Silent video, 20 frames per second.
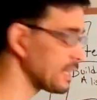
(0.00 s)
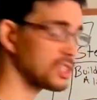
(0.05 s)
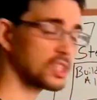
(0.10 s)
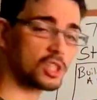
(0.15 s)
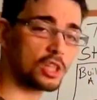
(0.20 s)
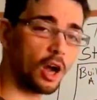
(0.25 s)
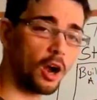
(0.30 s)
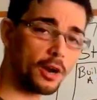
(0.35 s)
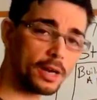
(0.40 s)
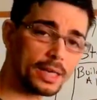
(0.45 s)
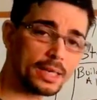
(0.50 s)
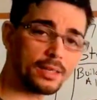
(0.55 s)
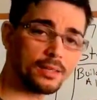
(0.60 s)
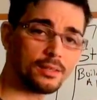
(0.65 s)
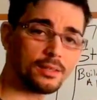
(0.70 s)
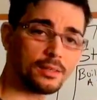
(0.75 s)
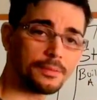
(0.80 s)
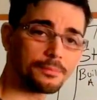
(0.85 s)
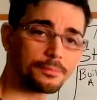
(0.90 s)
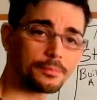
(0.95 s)
to
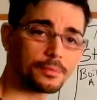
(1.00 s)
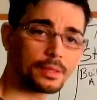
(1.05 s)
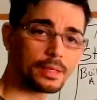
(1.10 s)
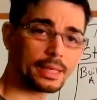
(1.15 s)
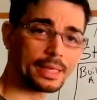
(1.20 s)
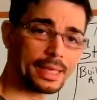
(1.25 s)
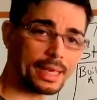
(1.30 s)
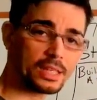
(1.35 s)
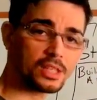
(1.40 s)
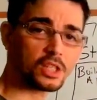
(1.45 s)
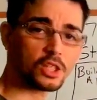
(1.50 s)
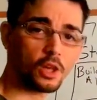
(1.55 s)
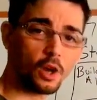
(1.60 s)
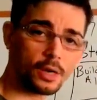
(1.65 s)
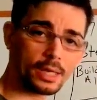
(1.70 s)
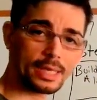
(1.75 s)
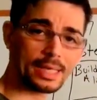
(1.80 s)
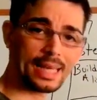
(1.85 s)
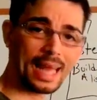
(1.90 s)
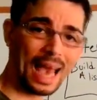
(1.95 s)
get
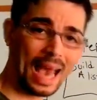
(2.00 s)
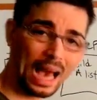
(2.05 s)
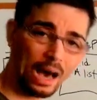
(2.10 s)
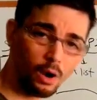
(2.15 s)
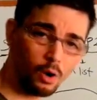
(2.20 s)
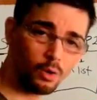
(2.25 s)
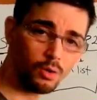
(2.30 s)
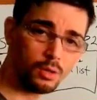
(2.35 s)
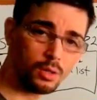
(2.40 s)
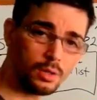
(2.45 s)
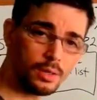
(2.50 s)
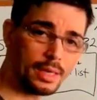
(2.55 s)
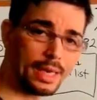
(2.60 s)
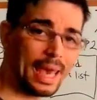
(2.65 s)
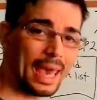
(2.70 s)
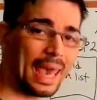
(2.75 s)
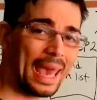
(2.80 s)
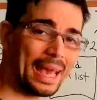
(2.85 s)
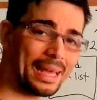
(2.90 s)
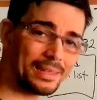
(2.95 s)
started now
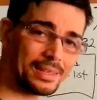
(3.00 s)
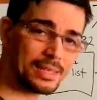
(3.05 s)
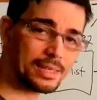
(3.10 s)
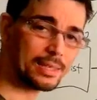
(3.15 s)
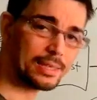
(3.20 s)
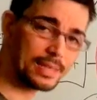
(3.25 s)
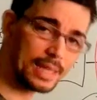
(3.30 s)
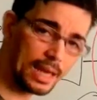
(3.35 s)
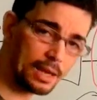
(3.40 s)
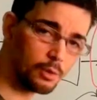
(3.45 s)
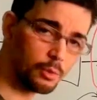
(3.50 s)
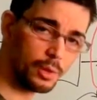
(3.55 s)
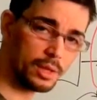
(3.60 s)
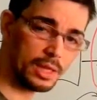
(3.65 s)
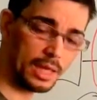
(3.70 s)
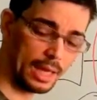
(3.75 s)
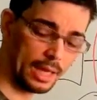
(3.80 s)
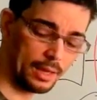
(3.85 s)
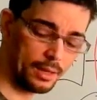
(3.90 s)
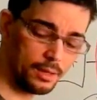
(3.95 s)
and stick
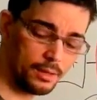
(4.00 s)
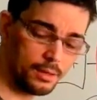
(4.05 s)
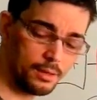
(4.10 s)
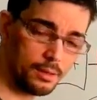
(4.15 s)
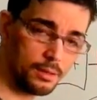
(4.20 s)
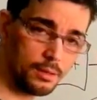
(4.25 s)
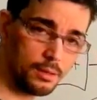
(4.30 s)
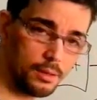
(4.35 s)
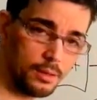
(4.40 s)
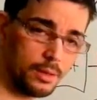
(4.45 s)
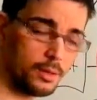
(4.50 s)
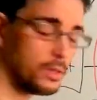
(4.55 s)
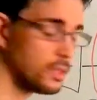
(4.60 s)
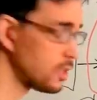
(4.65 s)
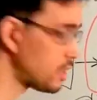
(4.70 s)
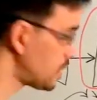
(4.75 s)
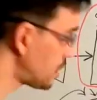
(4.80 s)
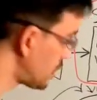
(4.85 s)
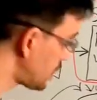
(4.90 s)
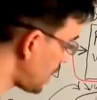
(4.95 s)
with it.
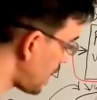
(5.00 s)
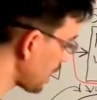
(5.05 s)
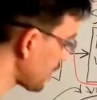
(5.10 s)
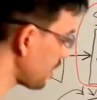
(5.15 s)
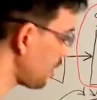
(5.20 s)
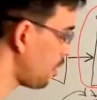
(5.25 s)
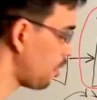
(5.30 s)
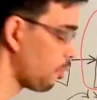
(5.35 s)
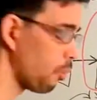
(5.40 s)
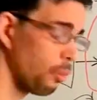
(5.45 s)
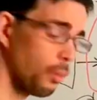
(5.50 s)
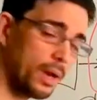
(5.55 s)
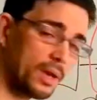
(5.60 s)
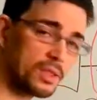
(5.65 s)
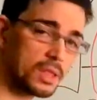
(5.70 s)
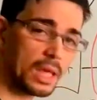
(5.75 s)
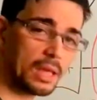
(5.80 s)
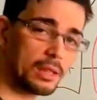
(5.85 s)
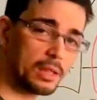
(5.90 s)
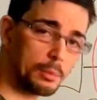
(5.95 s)
Stick
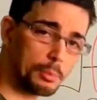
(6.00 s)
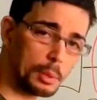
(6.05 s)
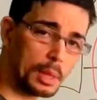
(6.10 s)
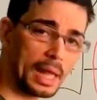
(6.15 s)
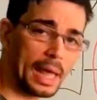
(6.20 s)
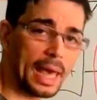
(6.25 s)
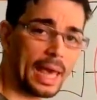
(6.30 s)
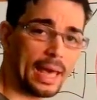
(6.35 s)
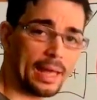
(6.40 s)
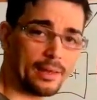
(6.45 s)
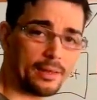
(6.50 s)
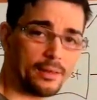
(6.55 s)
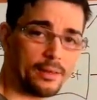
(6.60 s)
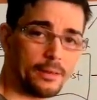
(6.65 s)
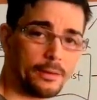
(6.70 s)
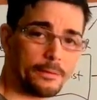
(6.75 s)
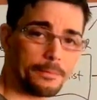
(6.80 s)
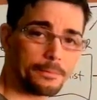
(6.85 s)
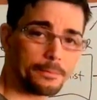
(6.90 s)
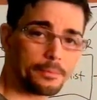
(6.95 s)
with the plan
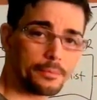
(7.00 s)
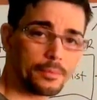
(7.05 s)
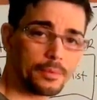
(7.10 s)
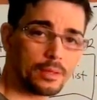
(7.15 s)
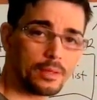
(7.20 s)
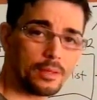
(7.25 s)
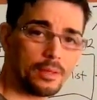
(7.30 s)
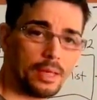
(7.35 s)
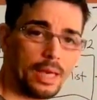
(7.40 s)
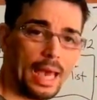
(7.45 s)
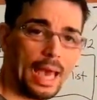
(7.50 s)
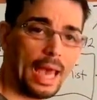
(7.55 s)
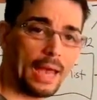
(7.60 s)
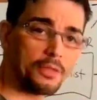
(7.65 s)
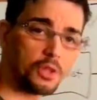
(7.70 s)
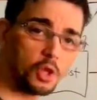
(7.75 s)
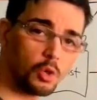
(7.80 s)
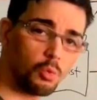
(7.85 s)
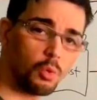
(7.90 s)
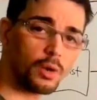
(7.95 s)

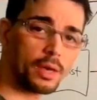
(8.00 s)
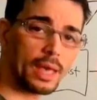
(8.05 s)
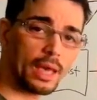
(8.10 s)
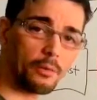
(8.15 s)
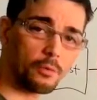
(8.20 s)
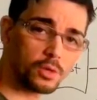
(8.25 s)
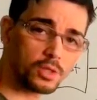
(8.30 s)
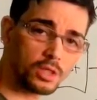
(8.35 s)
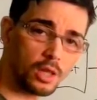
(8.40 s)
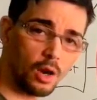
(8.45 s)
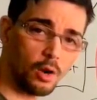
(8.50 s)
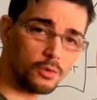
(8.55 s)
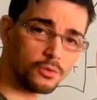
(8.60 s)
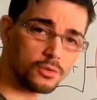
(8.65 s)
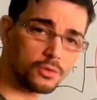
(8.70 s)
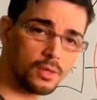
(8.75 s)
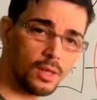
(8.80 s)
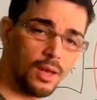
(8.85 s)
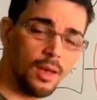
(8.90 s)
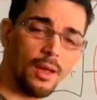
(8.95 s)
and you will get
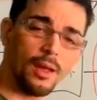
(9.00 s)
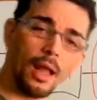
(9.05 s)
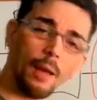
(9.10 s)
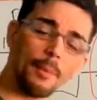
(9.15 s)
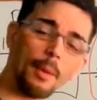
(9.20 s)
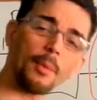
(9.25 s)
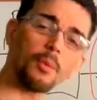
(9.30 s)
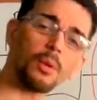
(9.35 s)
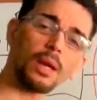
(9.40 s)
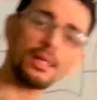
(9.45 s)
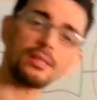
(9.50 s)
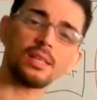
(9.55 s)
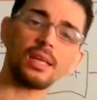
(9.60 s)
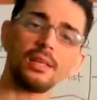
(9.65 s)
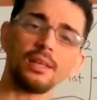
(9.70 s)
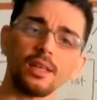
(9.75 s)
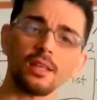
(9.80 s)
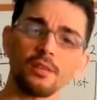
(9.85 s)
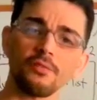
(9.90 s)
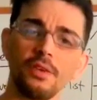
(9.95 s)
results. Now, remember what I said
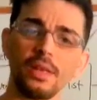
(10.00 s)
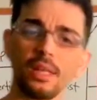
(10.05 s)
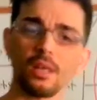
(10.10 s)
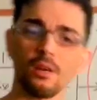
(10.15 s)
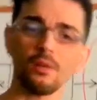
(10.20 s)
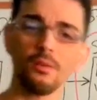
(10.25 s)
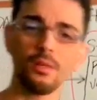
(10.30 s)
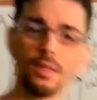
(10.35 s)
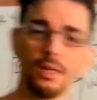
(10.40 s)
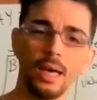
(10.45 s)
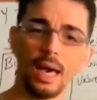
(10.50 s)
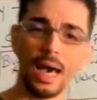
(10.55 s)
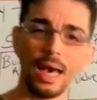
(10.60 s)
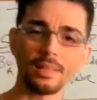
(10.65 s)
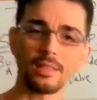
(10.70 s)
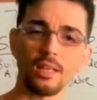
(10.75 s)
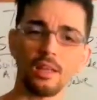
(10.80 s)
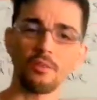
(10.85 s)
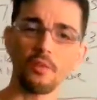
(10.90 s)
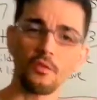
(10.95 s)
in the other video?
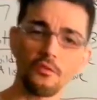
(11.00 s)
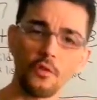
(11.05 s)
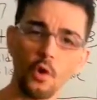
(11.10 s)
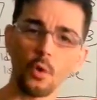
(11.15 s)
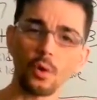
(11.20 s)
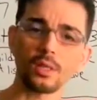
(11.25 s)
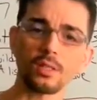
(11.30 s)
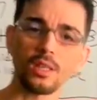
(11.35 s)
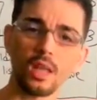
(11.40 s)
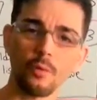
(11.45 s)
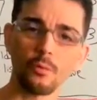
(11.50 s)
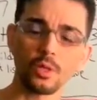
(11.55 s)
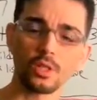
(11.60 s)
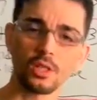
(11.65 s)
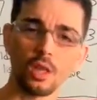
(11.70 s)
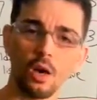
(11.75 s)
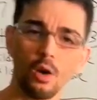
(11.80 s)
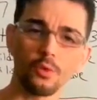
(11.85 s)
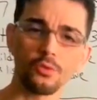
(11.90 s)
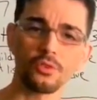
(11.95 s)
I said, if you focus on
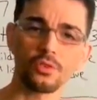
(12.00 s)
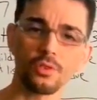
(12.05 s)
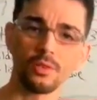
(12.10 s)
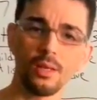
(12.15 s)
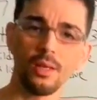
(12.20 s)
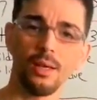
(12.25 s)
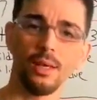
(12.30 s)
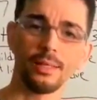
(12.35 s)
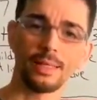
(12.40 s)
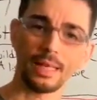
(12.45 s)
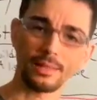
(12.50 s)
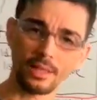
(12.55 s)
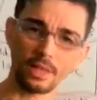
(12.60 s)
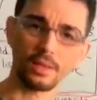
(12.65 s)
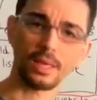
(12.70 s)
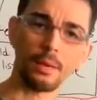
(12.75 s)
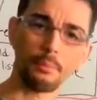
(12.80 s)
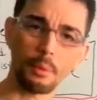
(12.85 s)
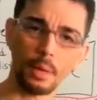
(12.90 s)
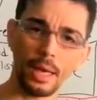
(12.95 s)
results, that's how
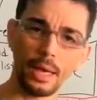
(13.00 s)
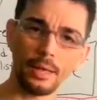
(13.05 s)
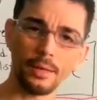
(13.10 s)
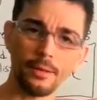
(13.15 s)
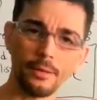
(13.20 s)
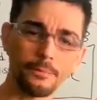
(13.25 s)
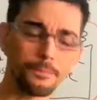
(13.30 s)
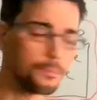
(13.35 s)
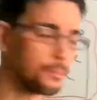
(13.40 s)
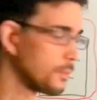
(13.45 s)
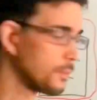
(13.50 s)
you get paid.